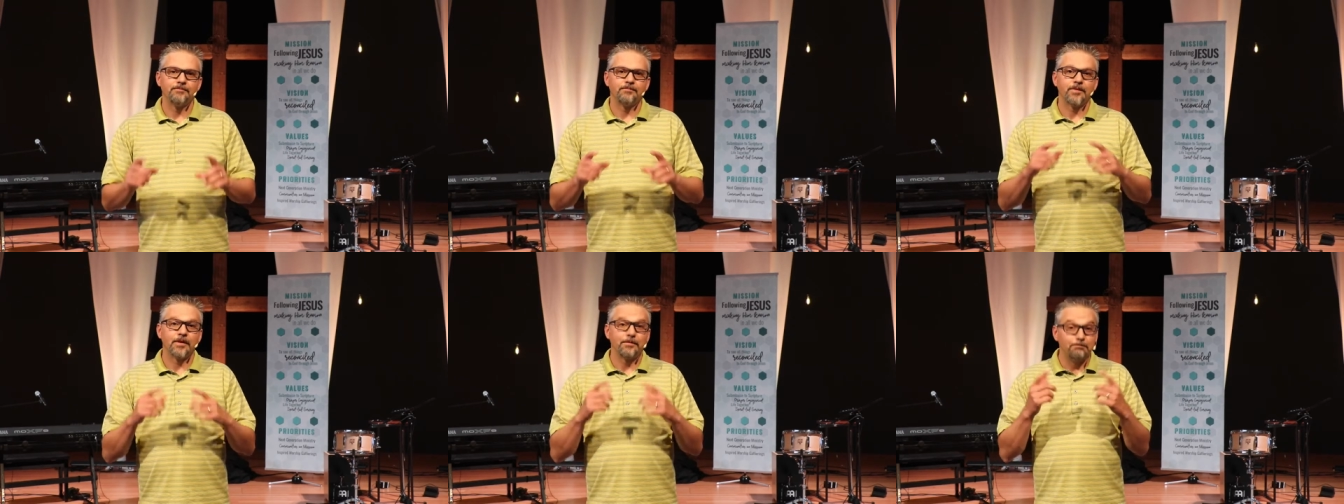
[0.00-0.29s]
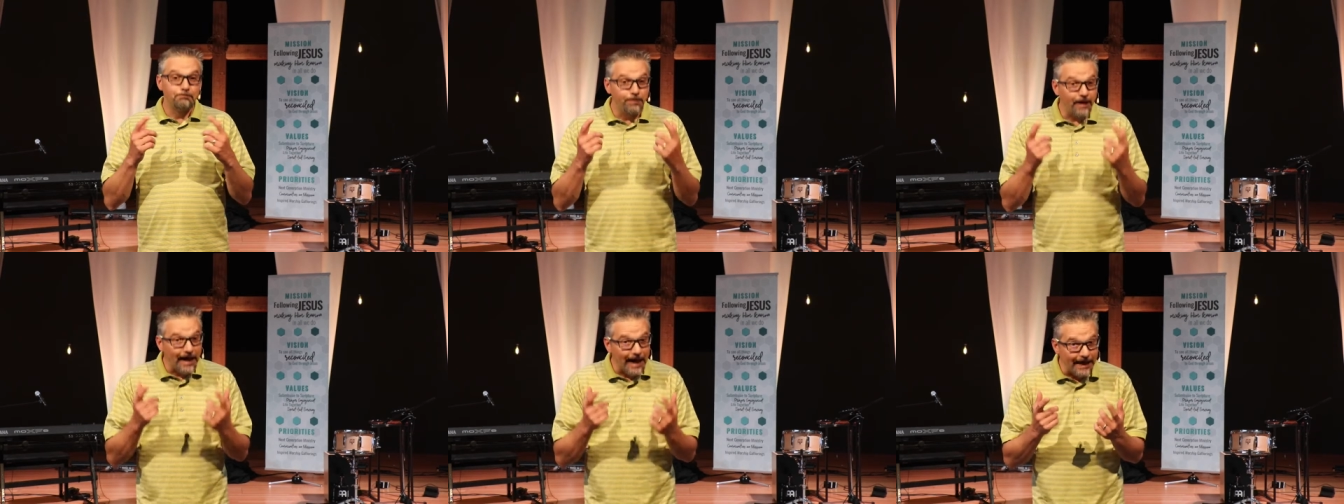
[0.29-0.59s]

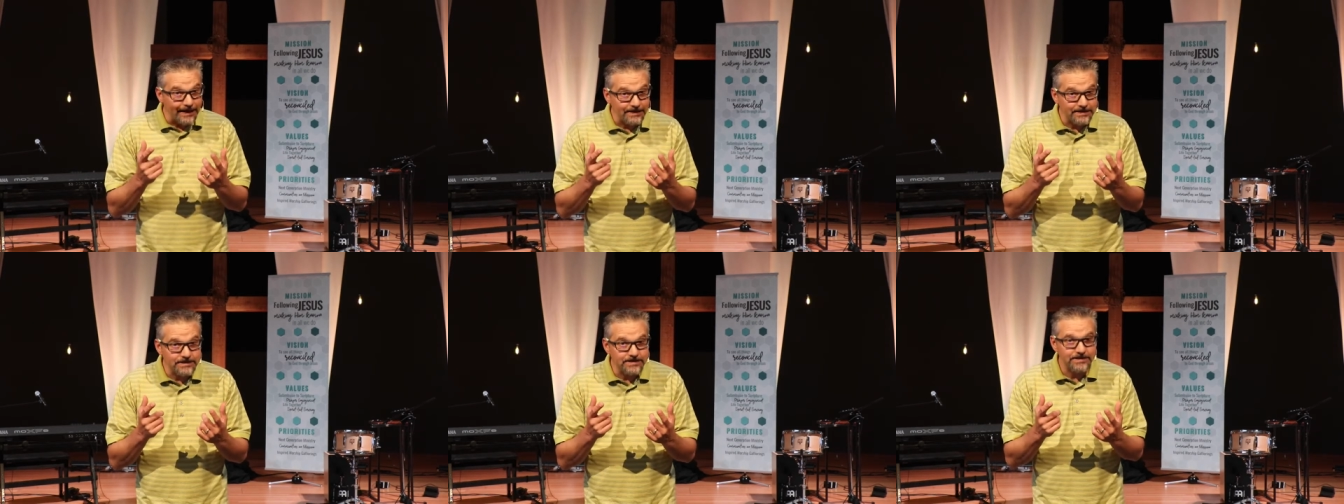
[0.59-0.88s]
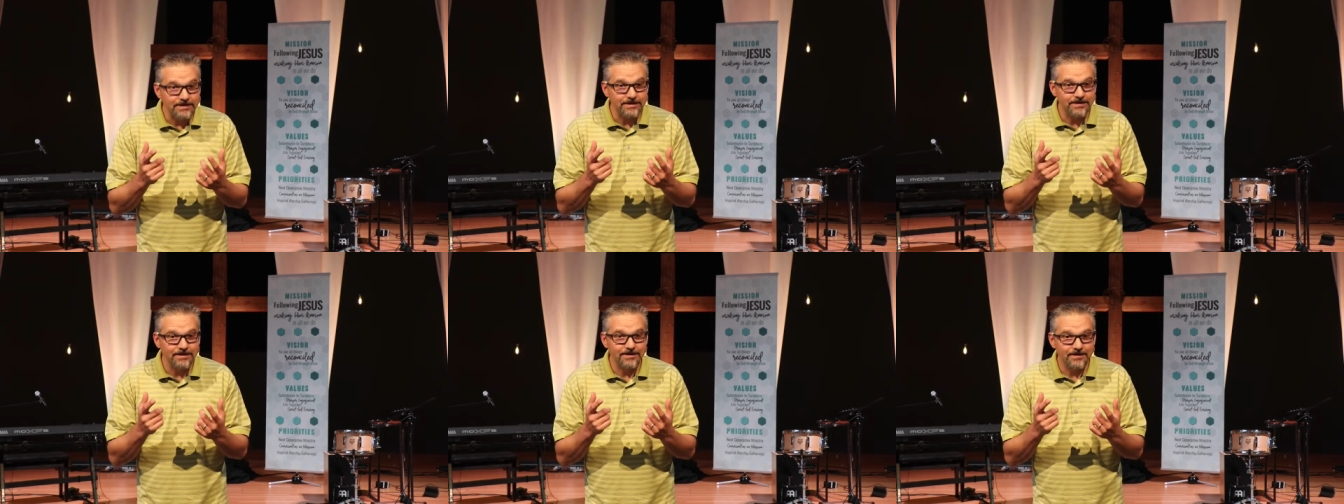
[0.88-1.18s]
But
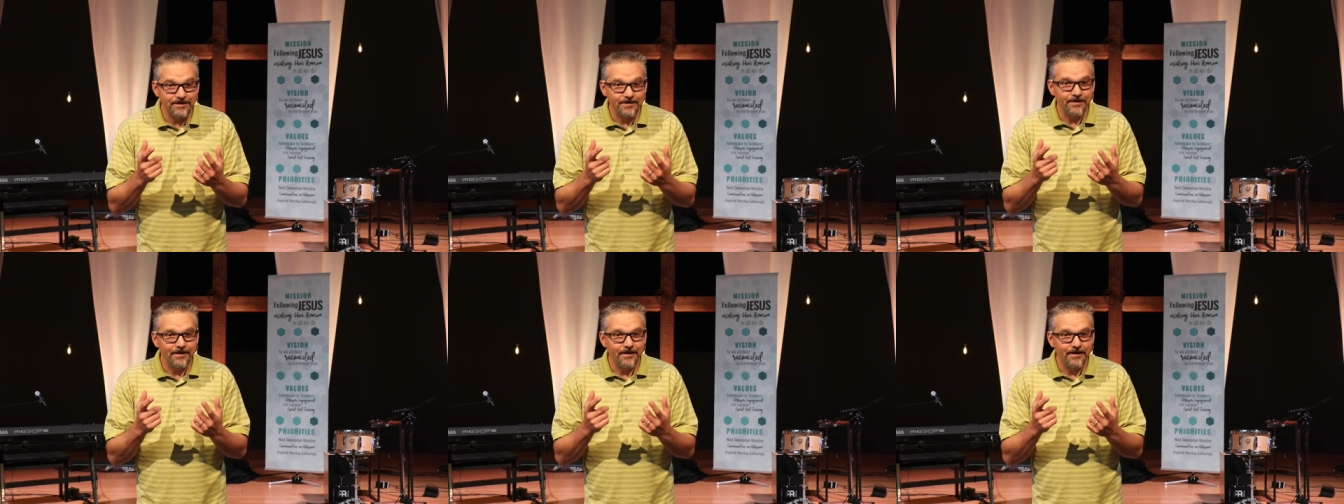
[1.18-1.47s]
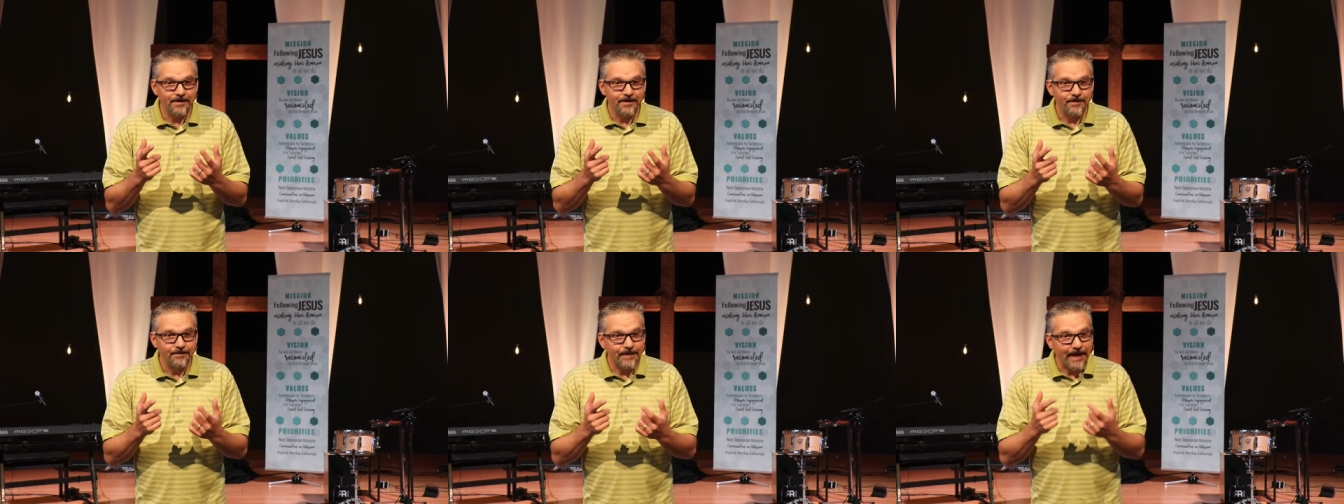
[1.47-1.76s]

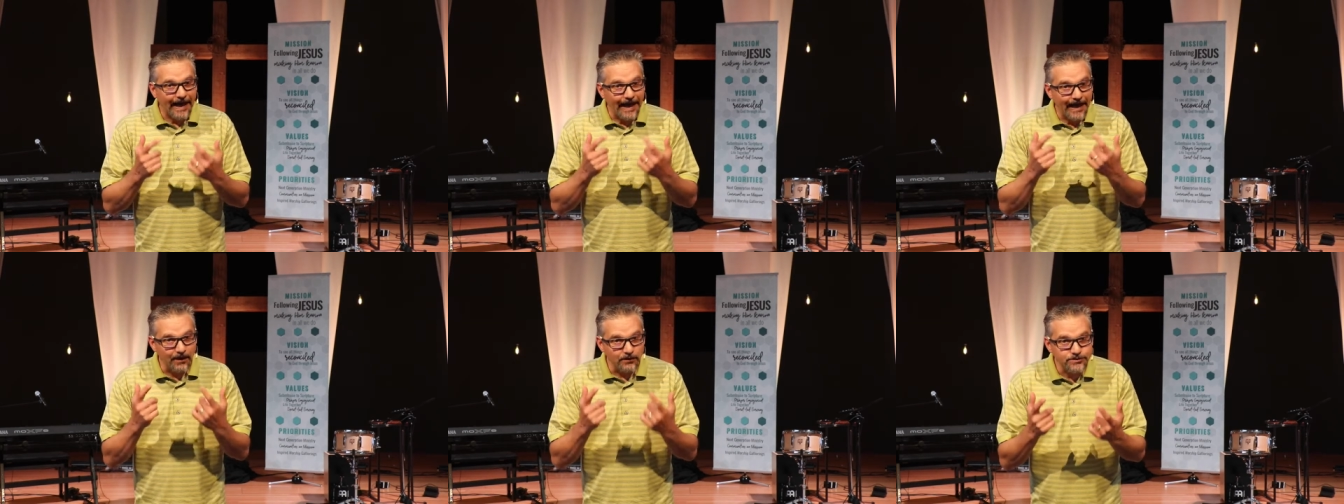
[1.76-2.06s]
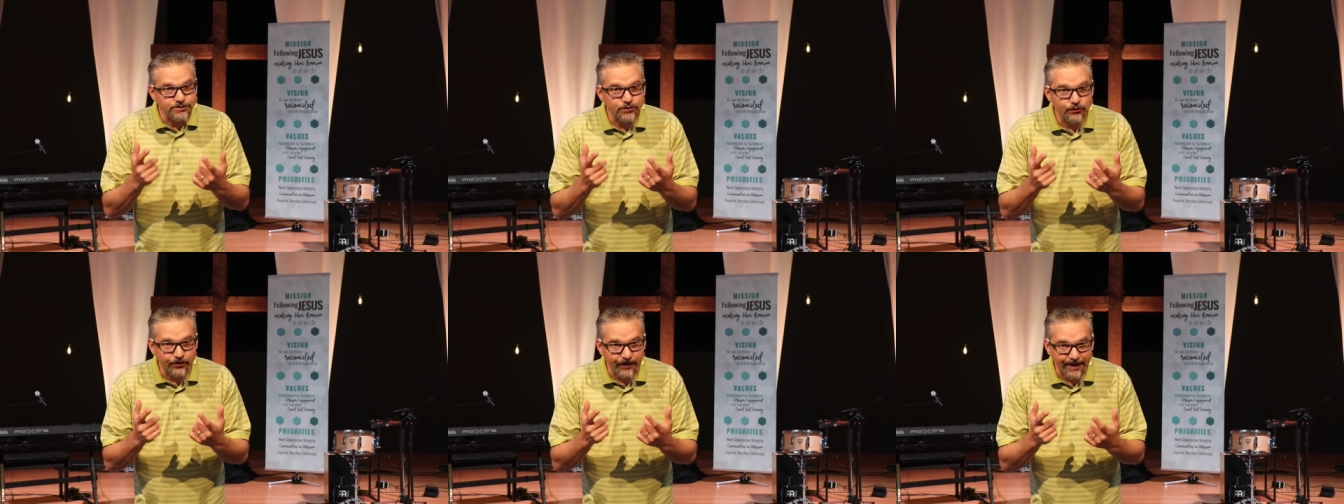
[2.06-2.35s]
I
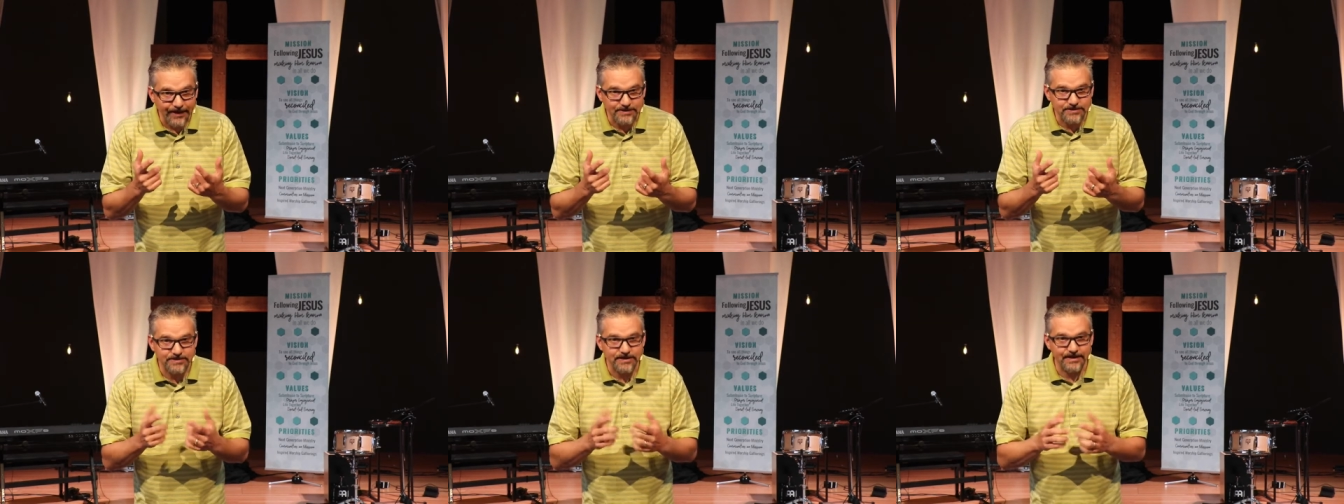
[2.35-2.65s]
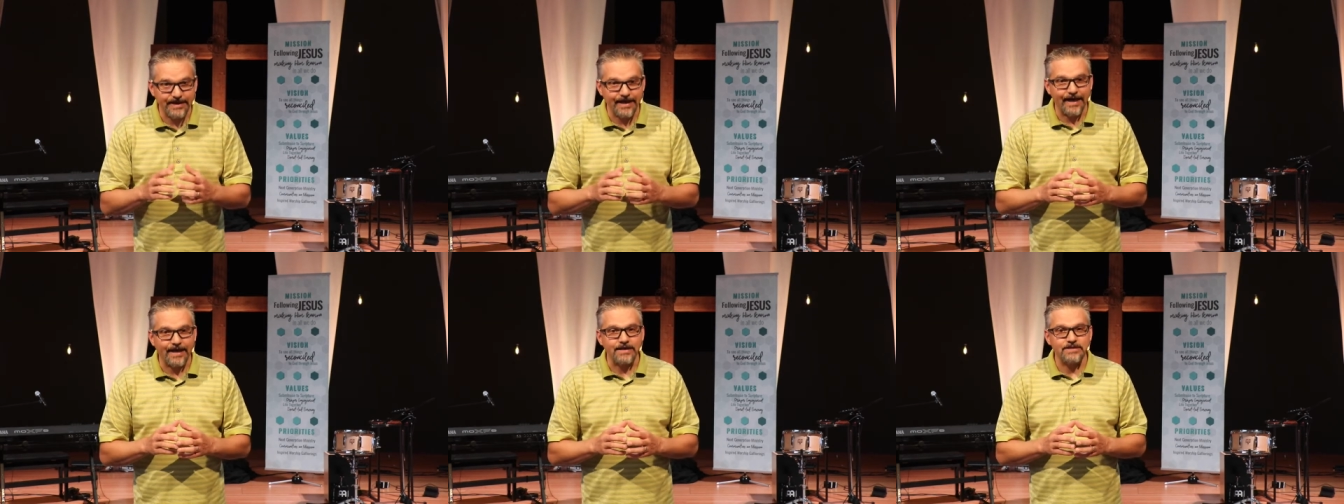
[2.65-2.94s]
also think it's the
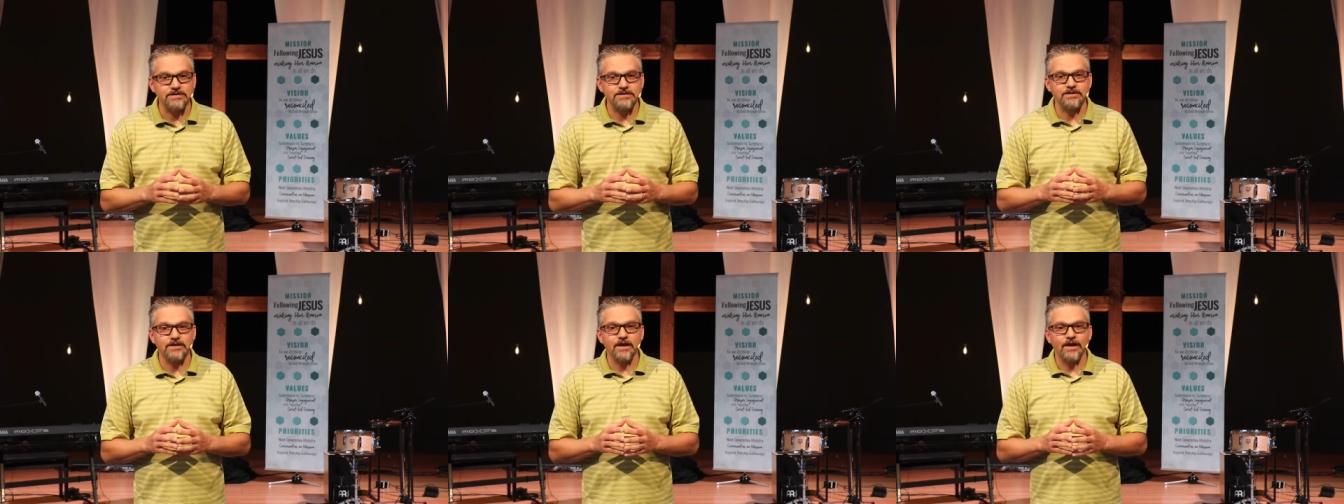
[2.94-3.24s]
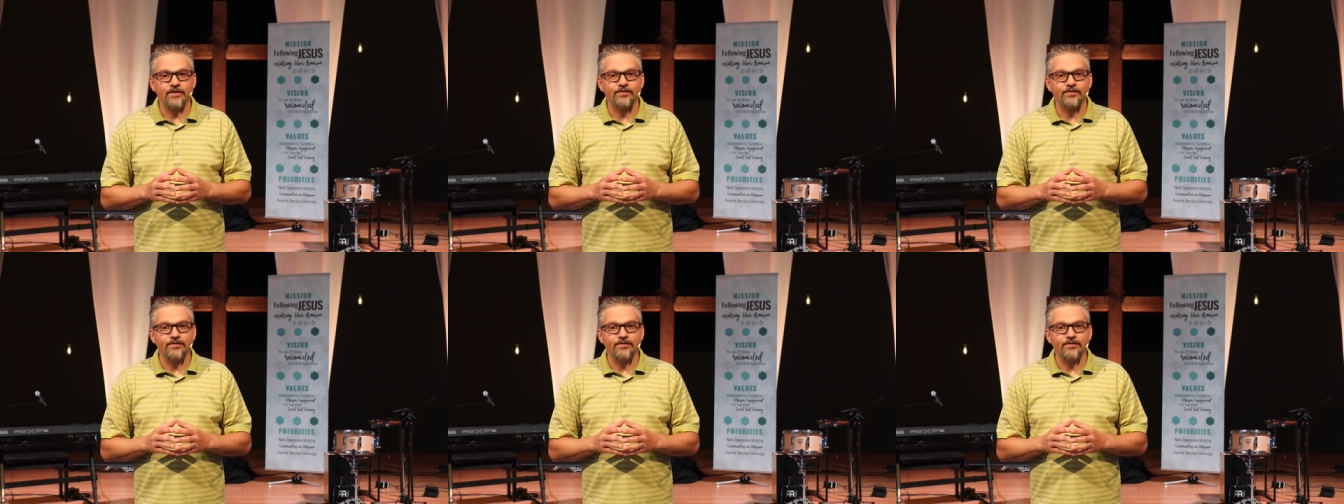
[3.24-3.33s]
case